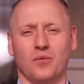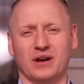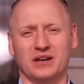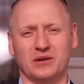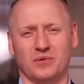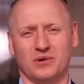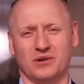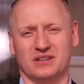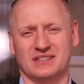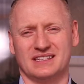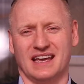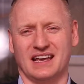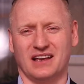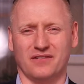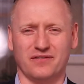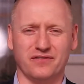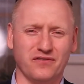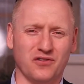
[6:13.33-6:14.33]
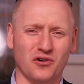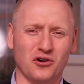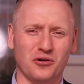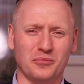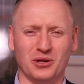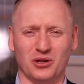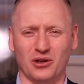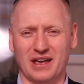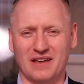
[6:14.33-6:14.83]
when you want to take a
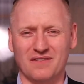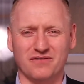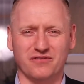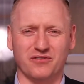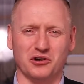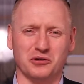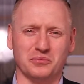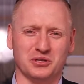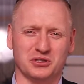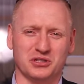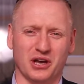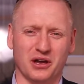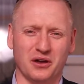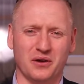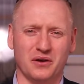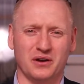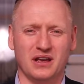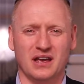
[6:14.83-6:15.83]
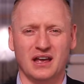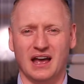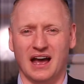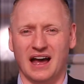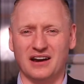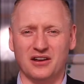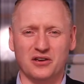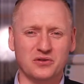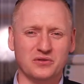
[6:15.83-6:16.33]
formal or informal tone,
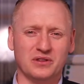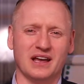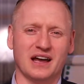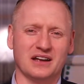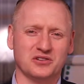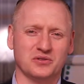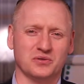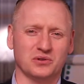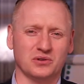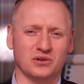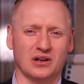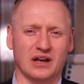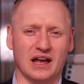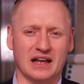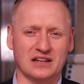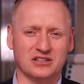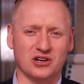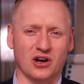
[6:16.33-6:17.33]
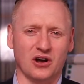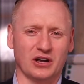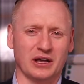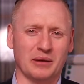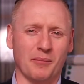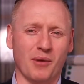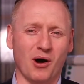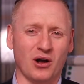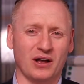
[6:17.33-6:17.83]
and who the actual
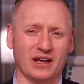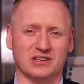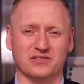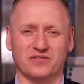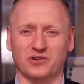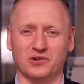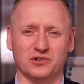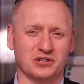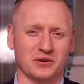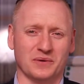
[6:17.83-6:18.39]
target market is for.